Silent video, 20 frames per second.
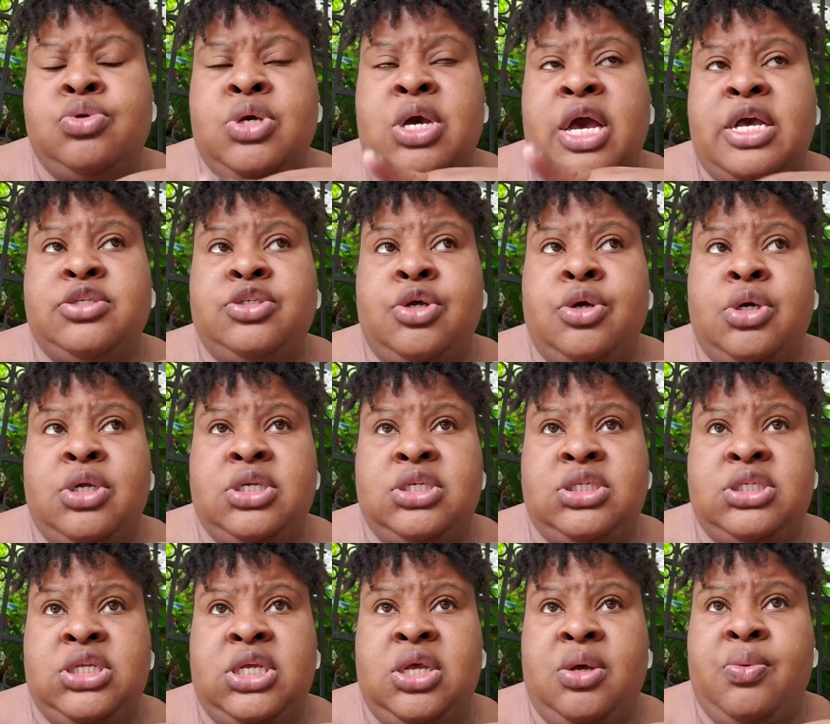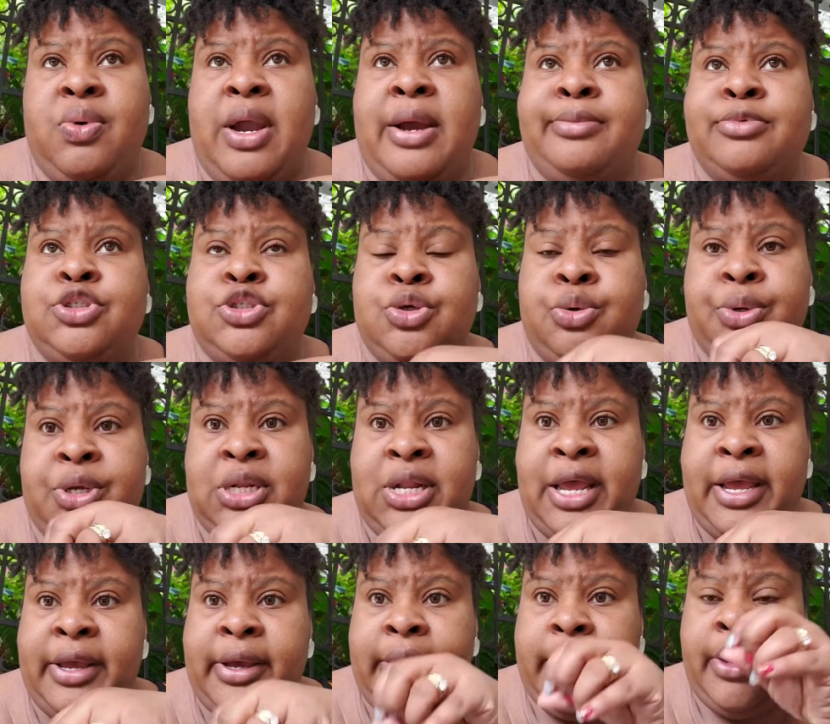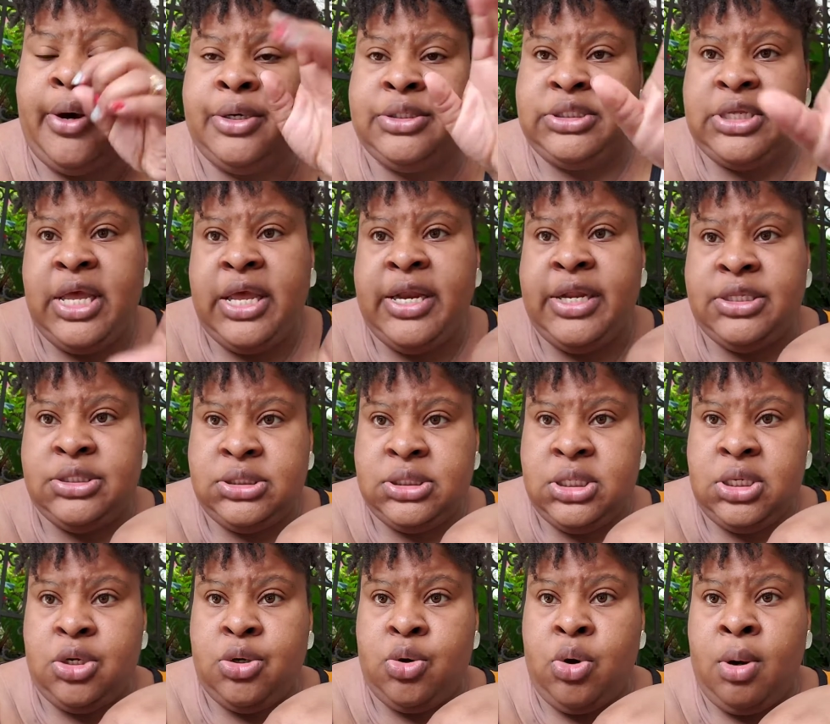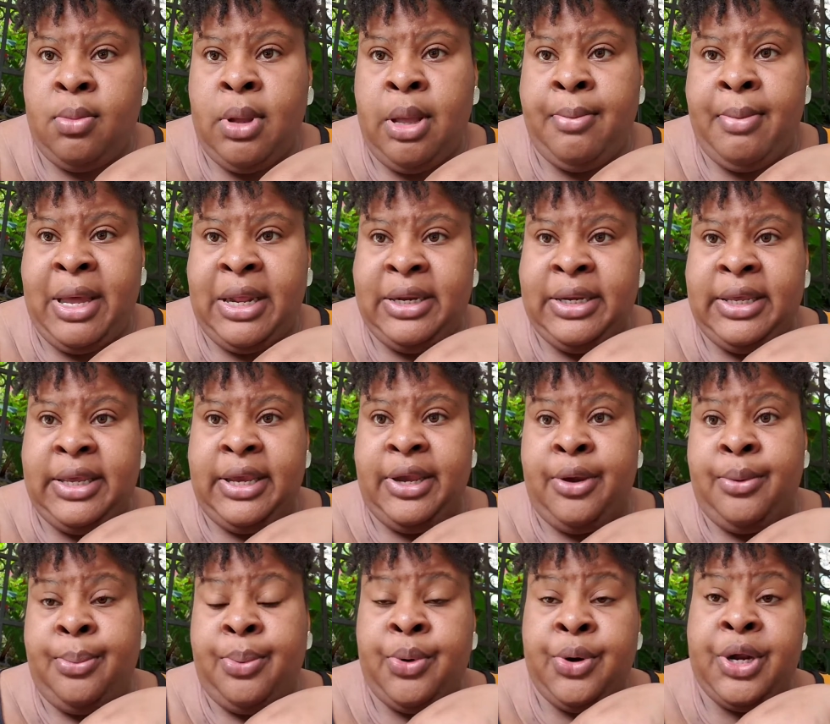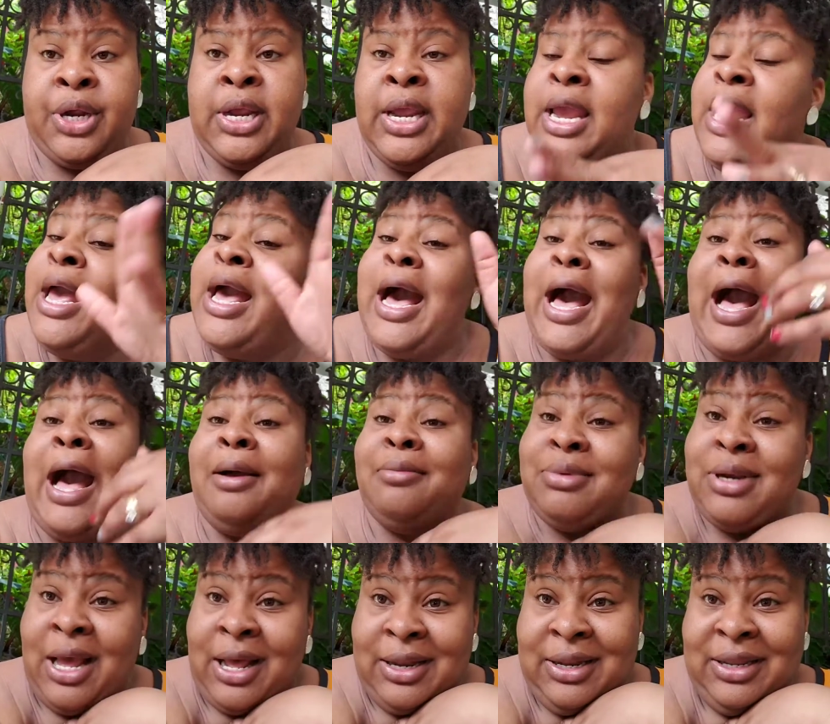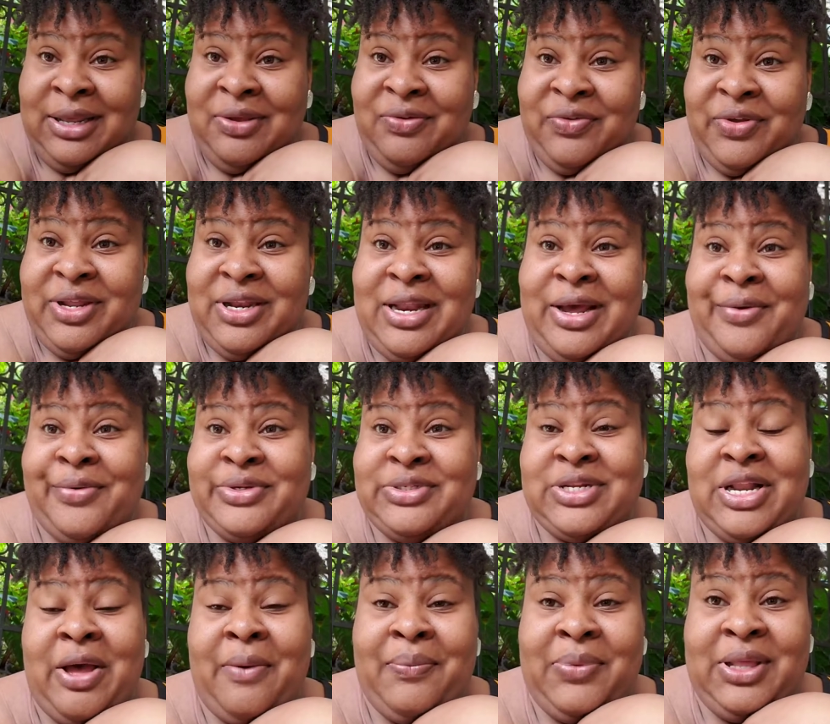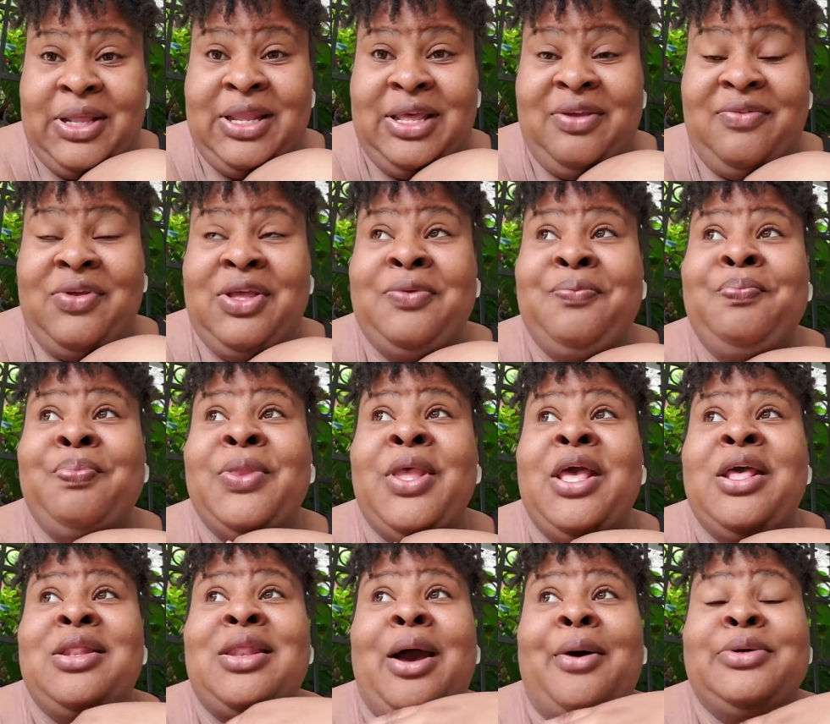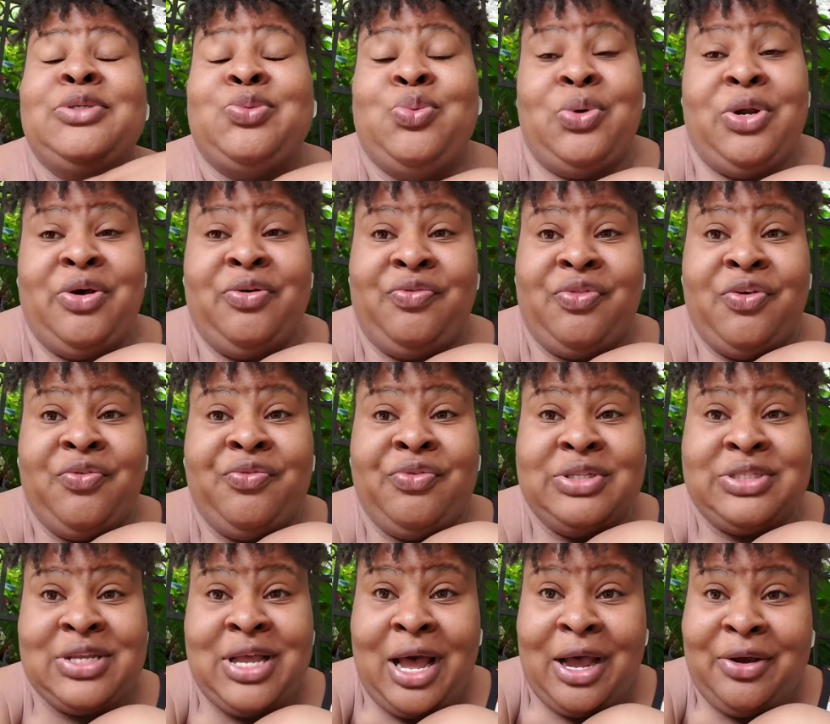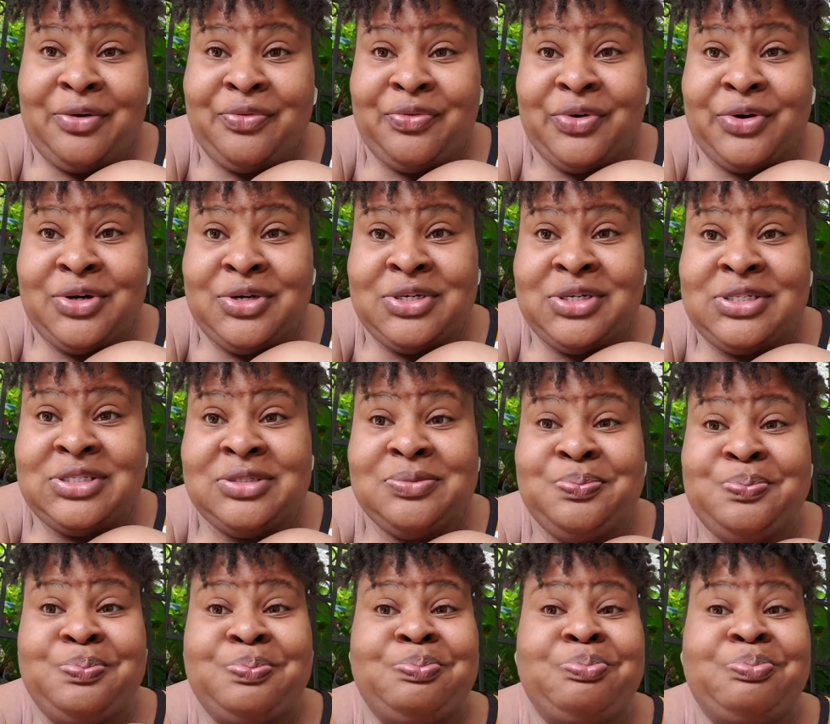you guys are gonna see where I'm showing like us heading to the Norman Manley Airport. I'm not leaving. That was not me leaving. That was one of the photographers.